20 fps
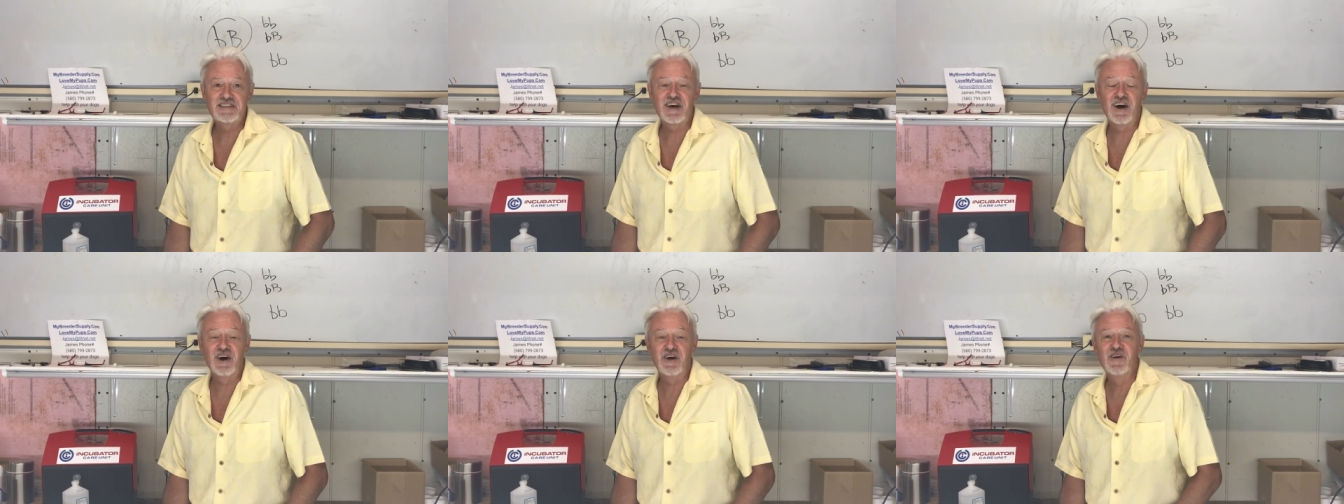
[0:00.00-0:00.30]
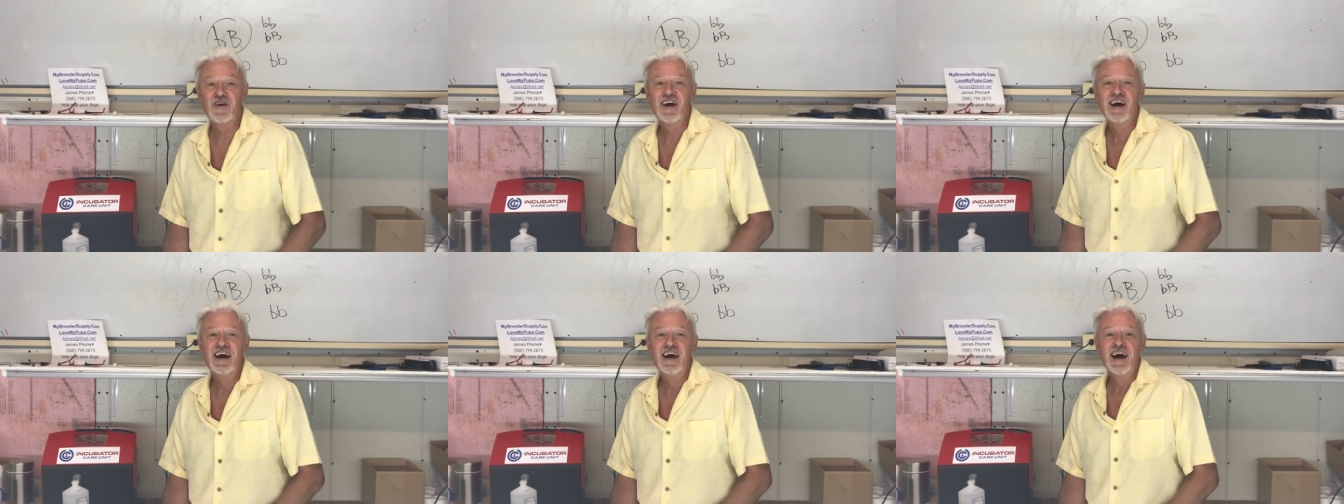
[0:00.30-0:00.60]

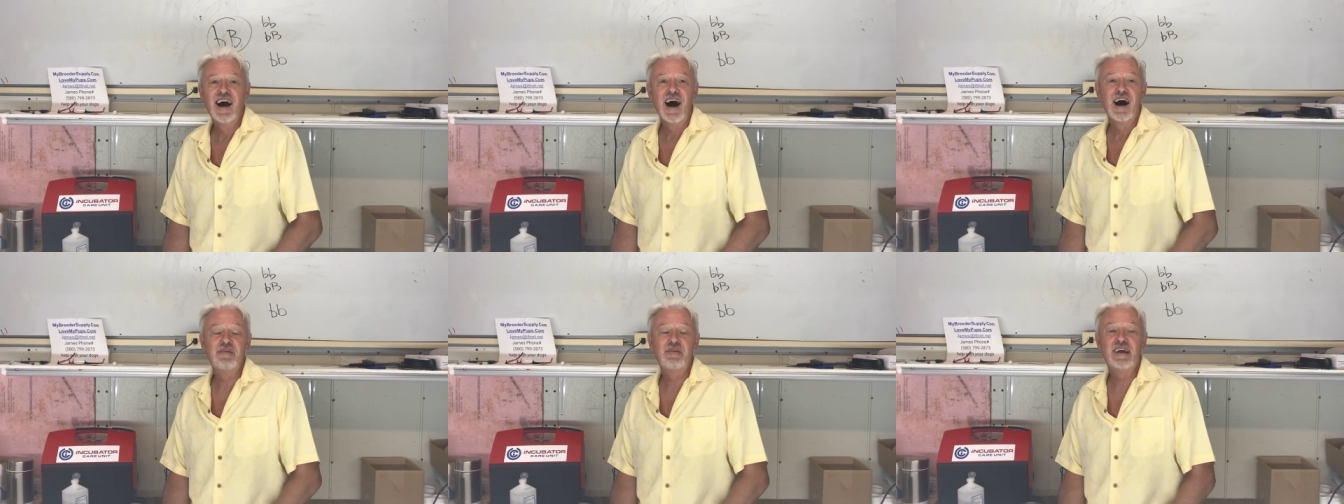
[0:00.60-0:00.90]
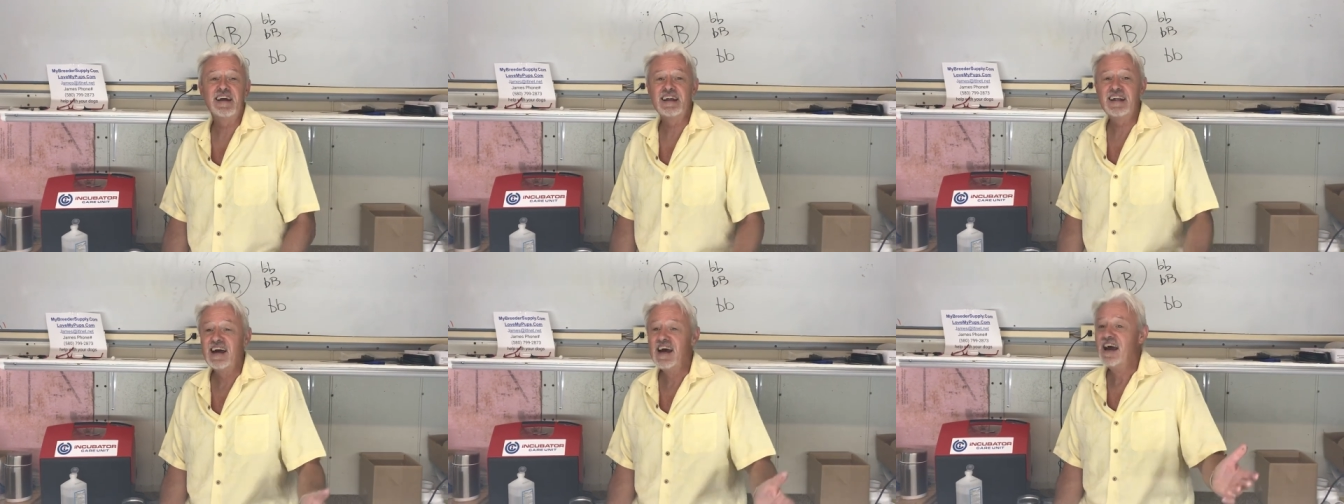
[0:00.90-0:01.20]
So, I
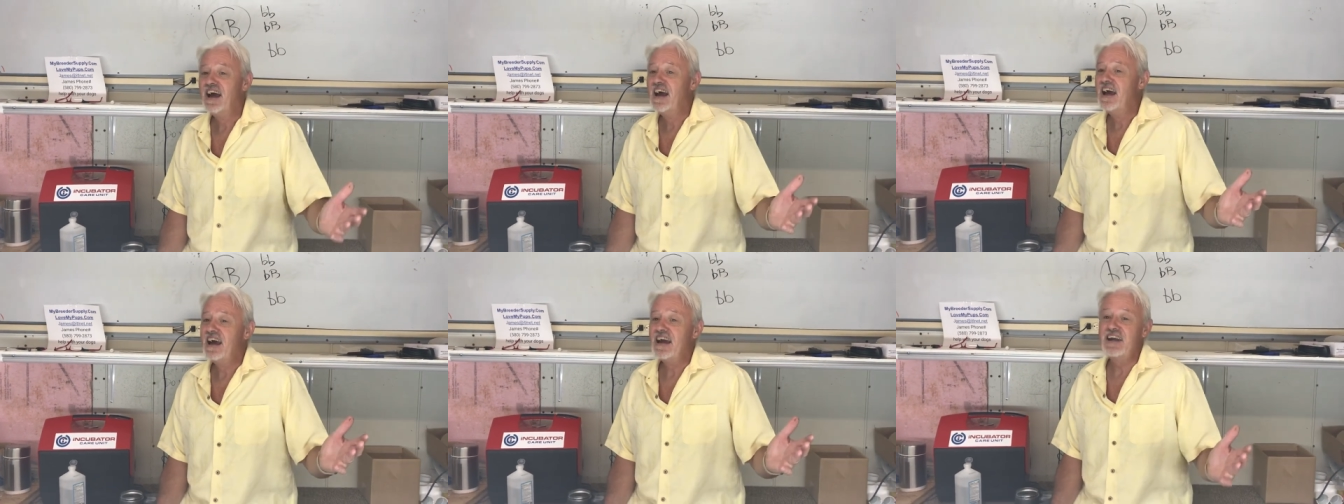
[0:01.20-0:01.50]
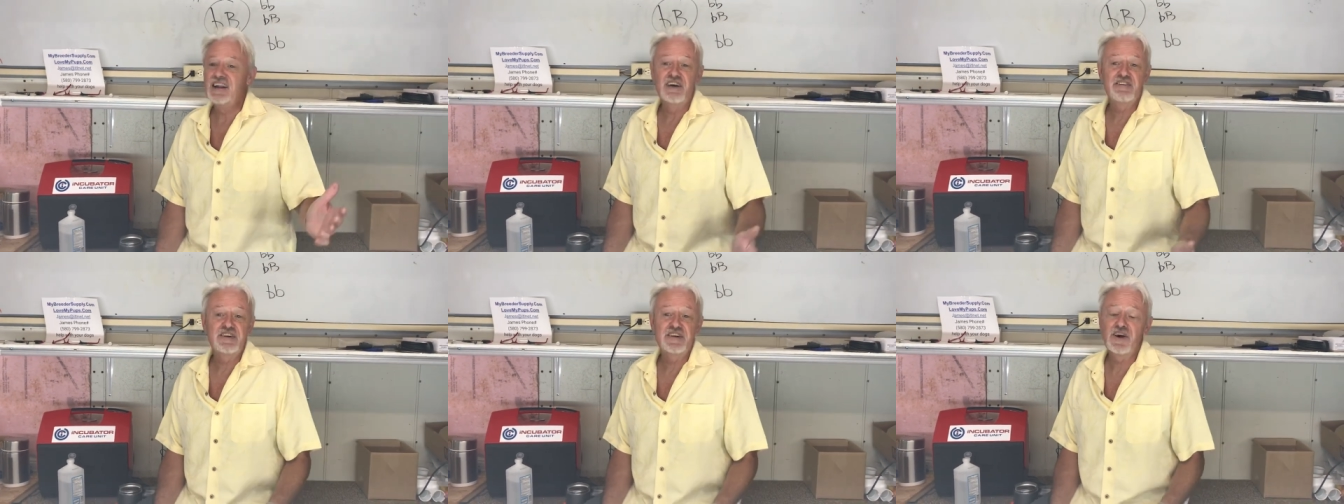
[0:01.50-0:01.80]
mean,
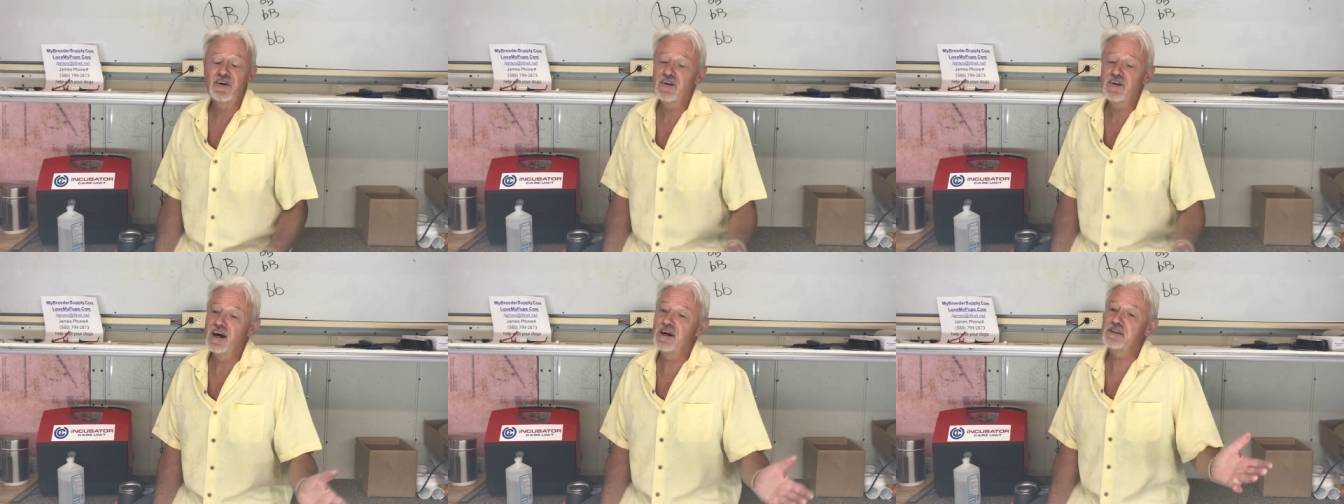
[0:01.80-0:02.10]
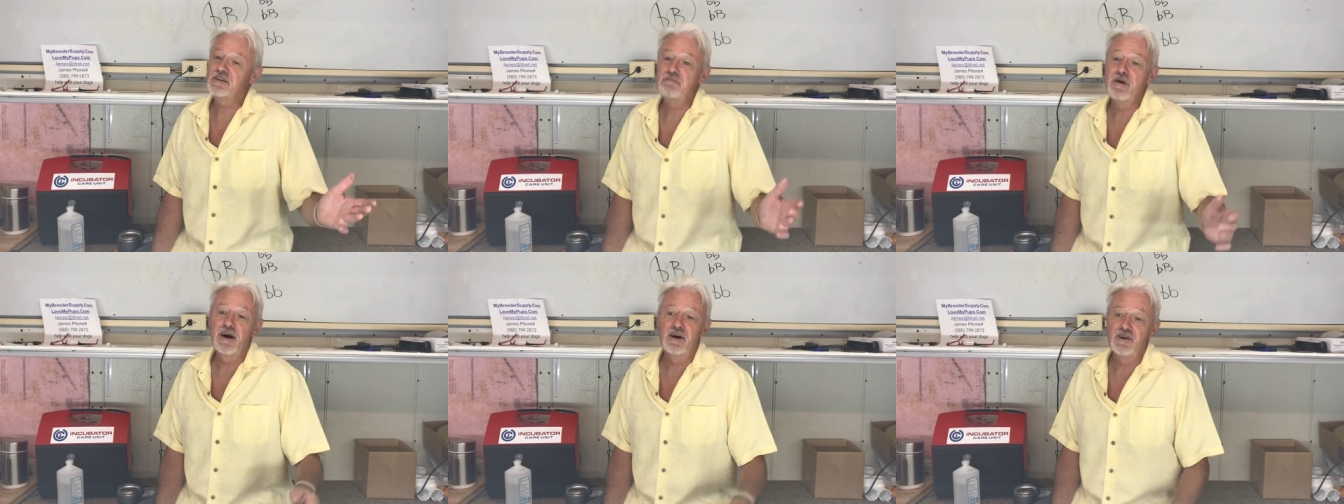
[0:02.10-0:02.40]
you know, if you don't
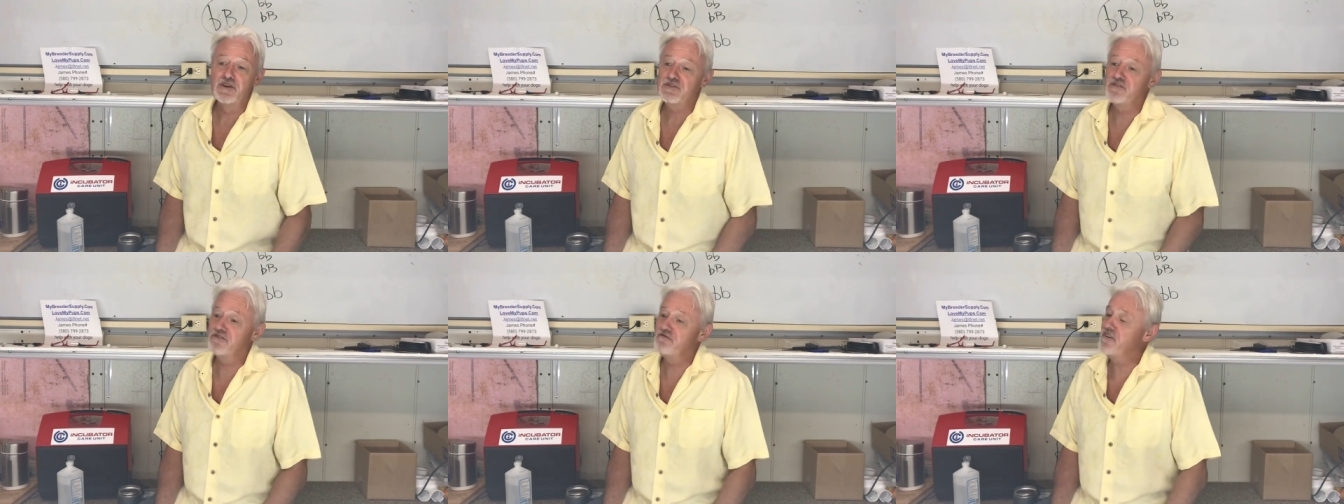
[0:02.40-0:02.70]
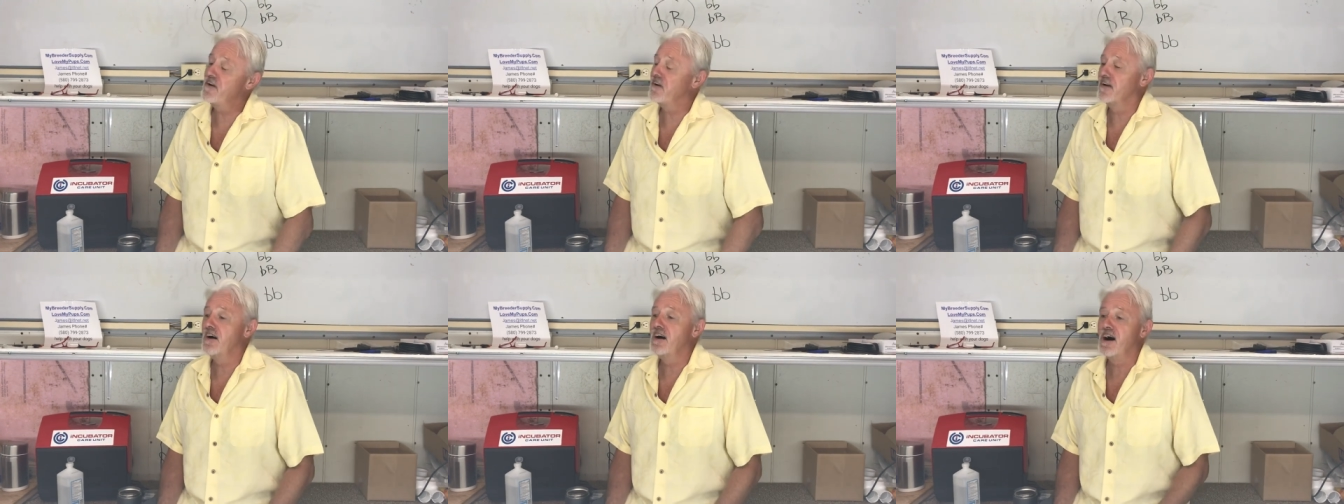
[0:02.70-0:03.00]
like the merles,
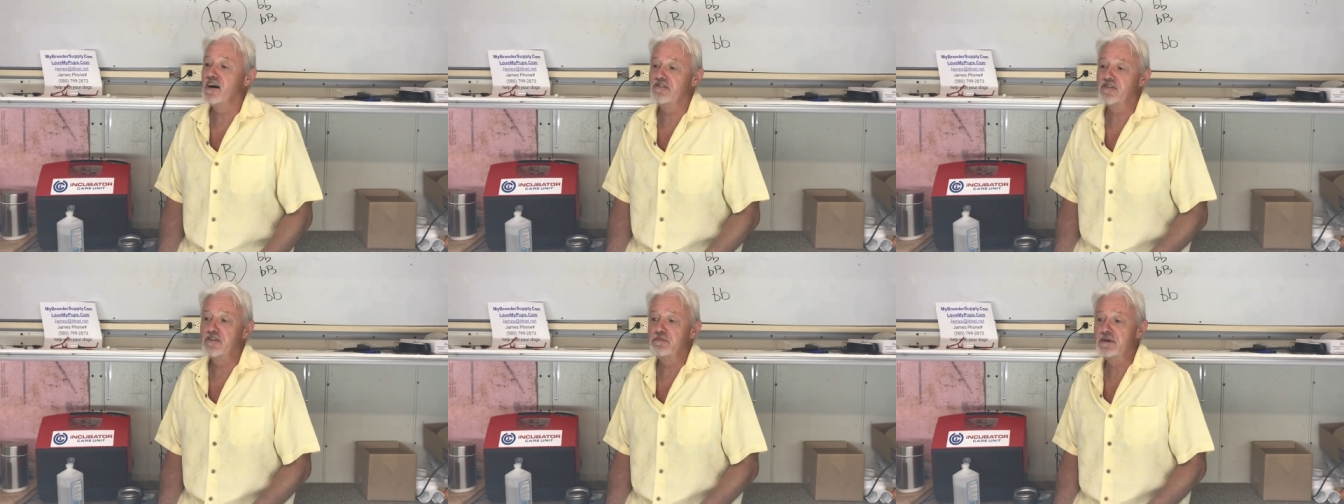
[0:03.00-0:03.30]
fair enough.